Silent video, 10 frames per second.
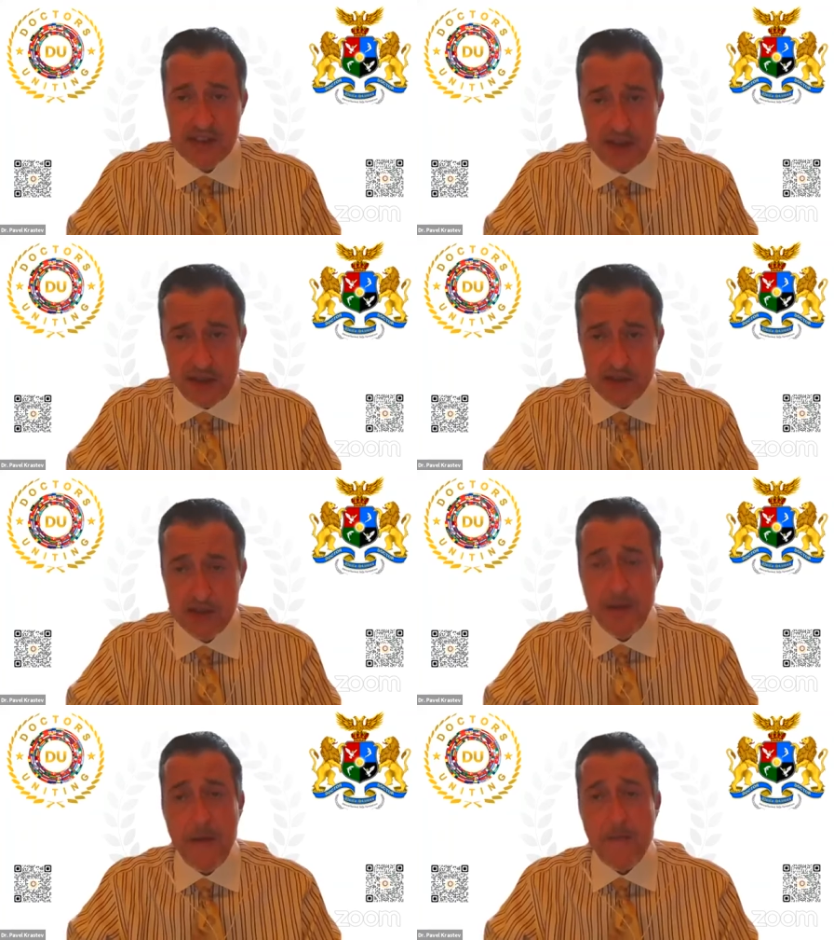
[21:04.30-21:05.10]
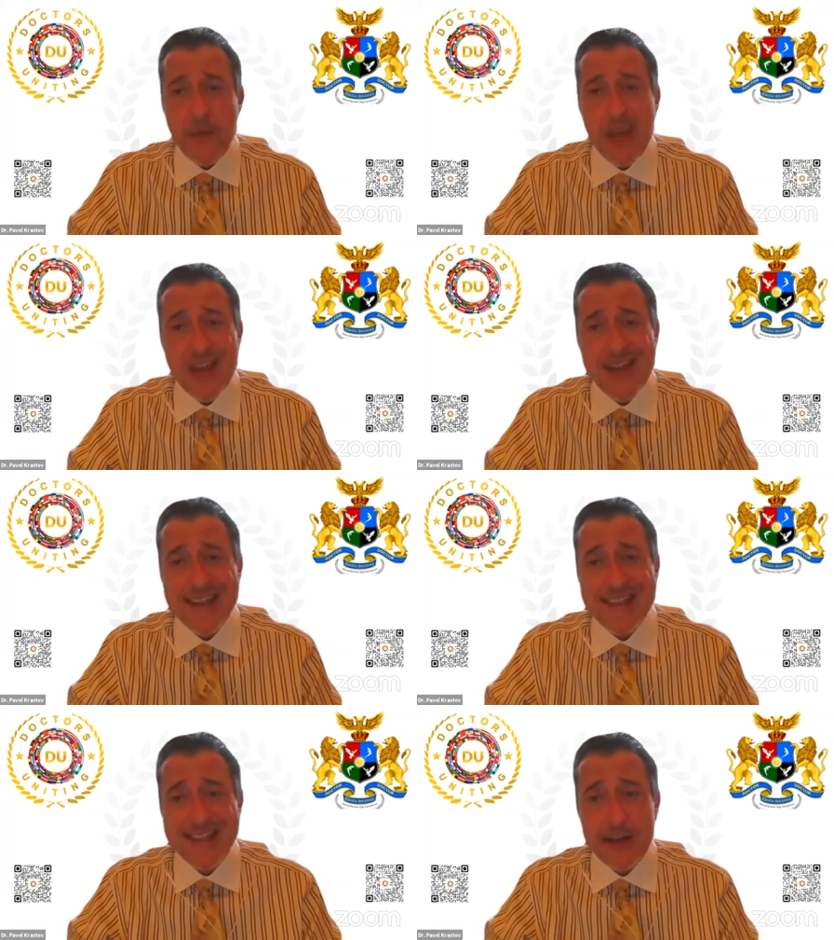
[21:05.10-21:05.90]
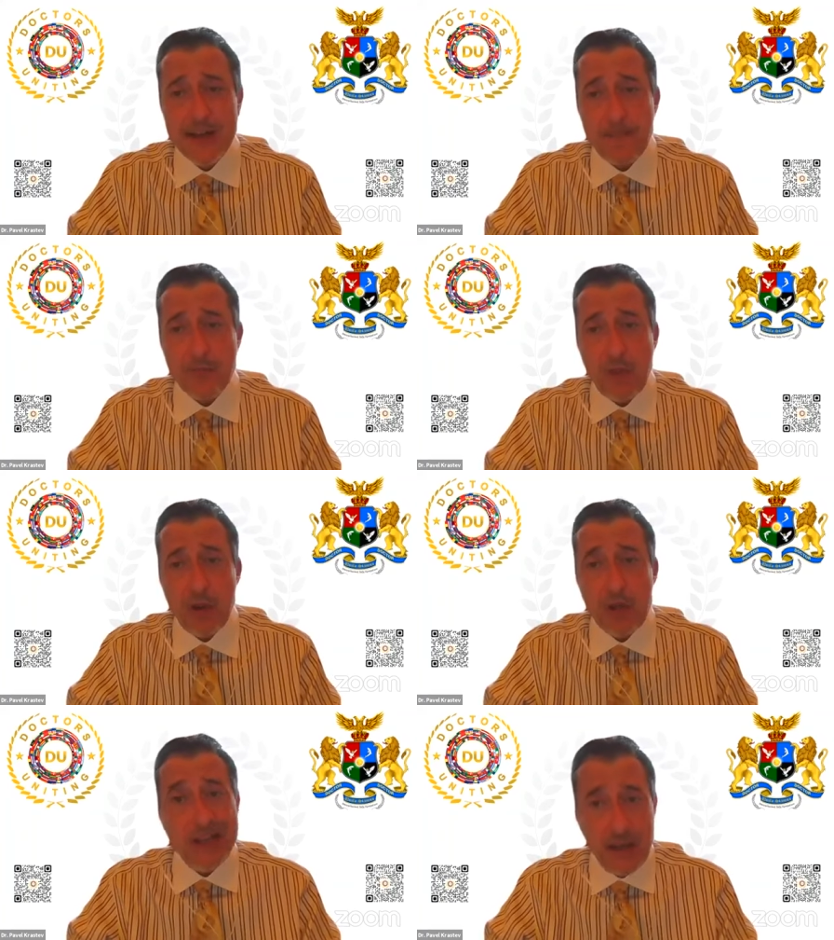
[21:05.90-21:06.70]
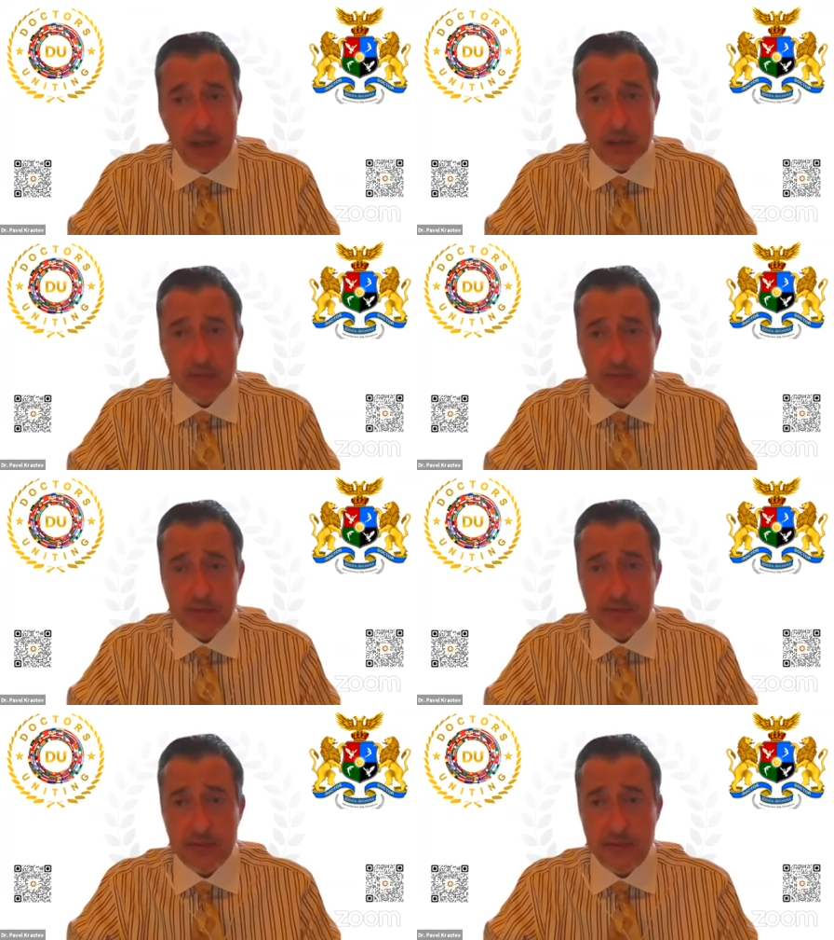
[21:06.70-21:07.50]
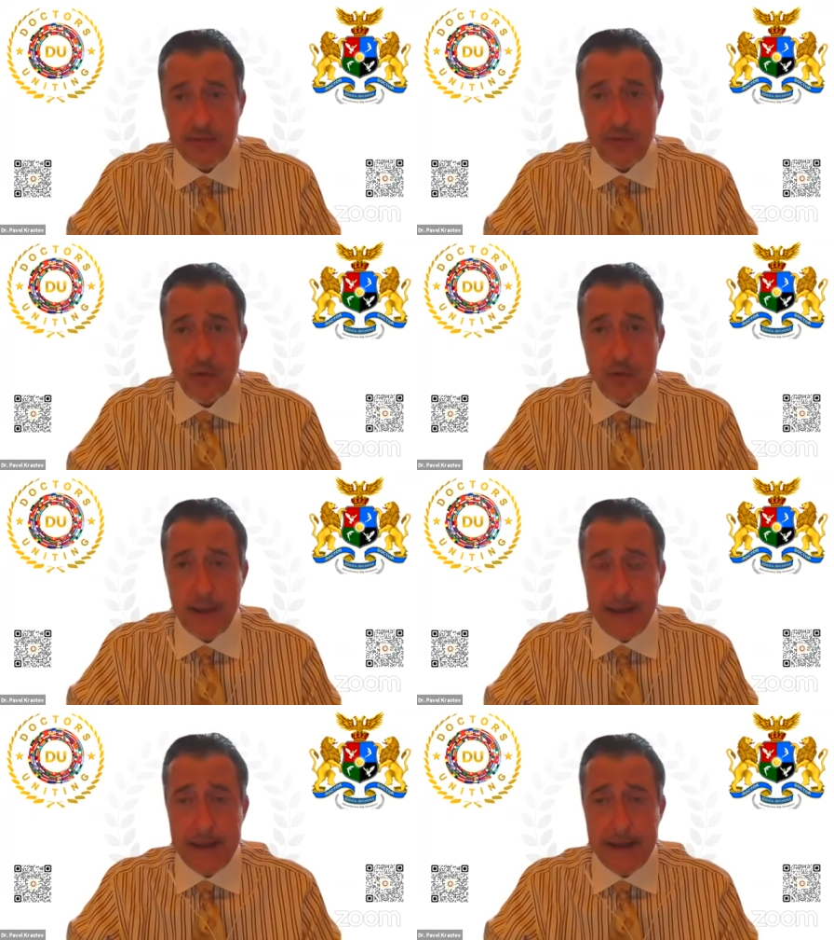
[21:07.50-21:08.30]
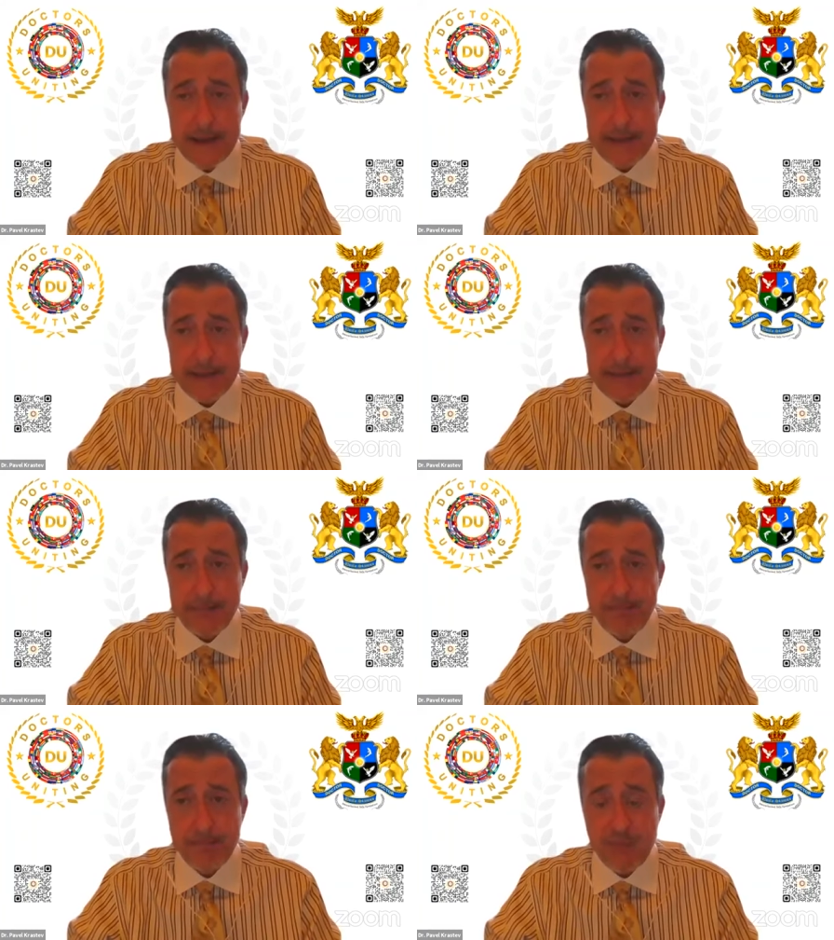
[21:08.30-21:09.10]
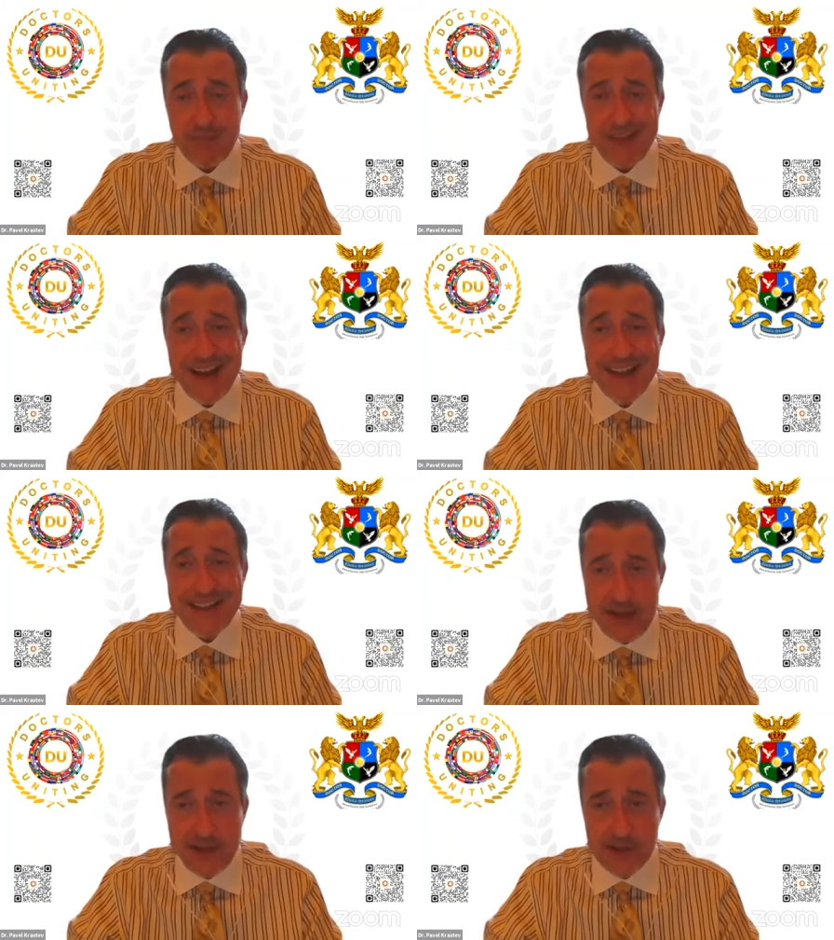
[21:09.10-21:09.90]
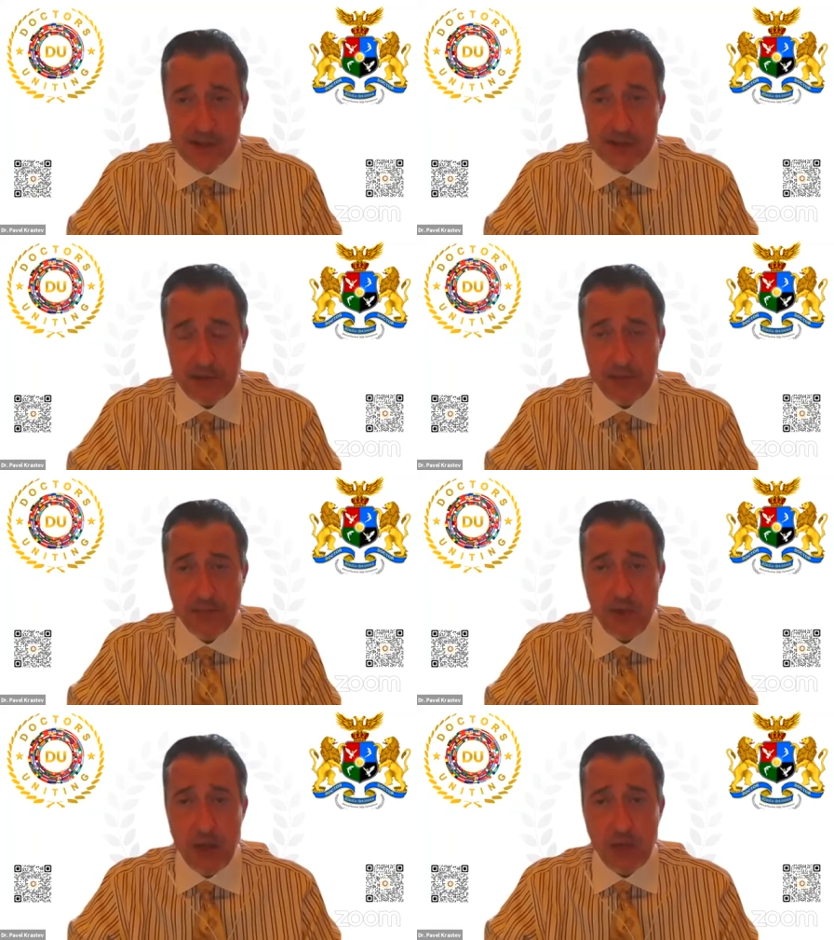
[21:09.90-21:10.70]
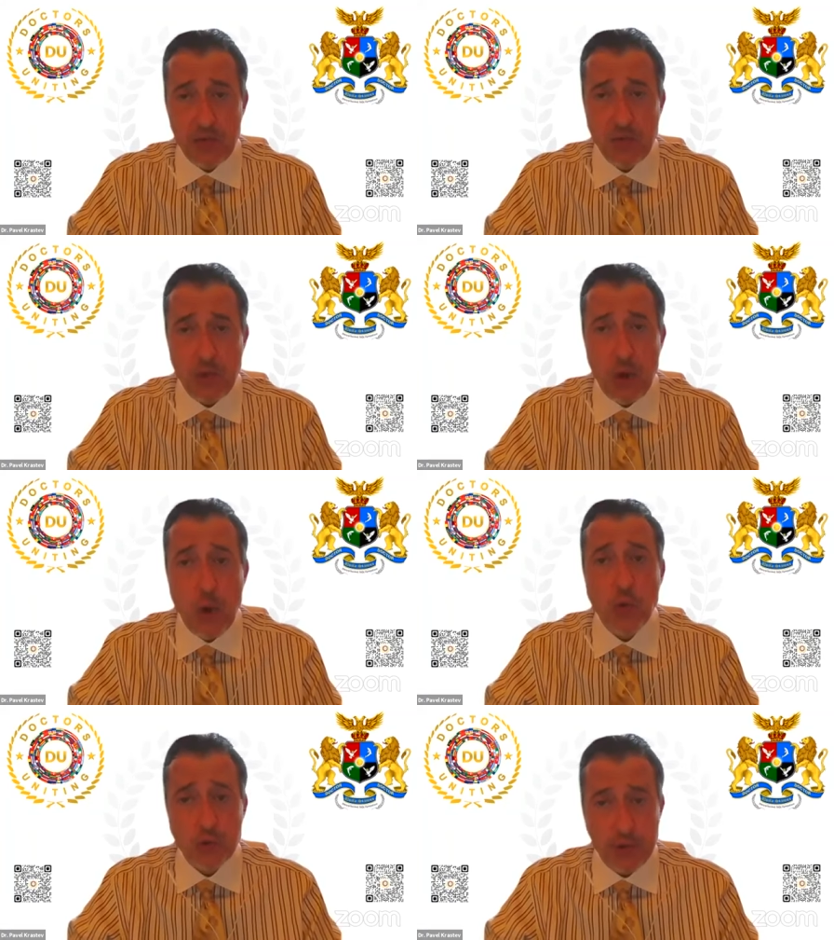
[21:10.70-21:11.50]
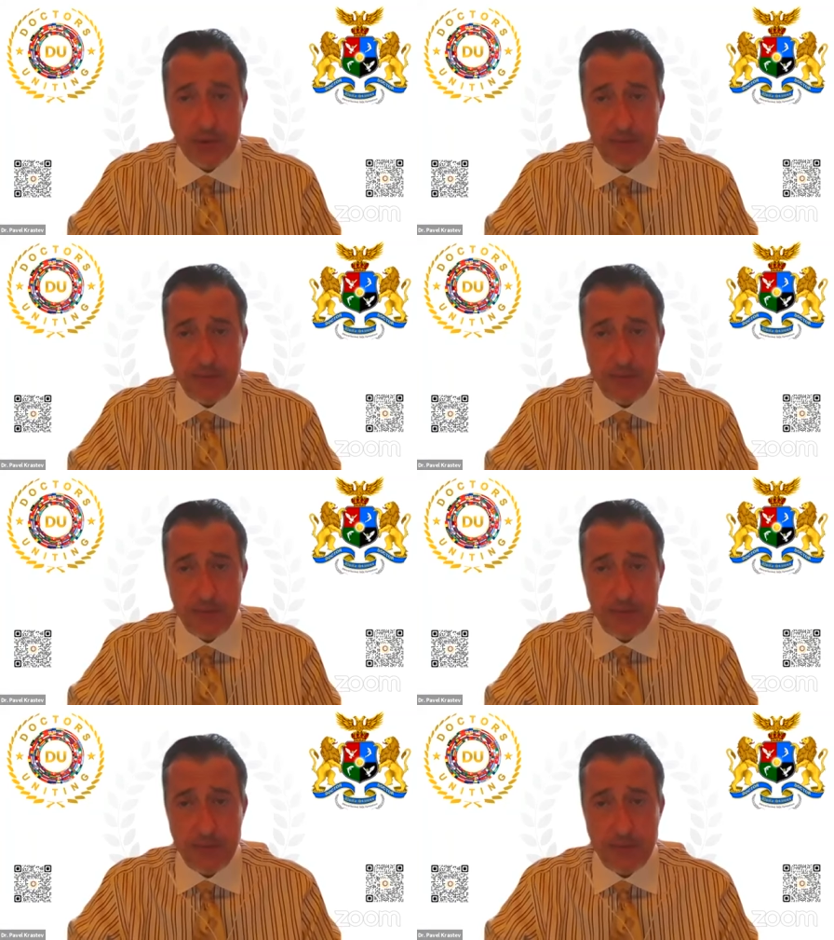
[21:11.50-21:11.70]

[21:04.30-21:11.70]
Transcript: States, it's illegal for a non-dentist to own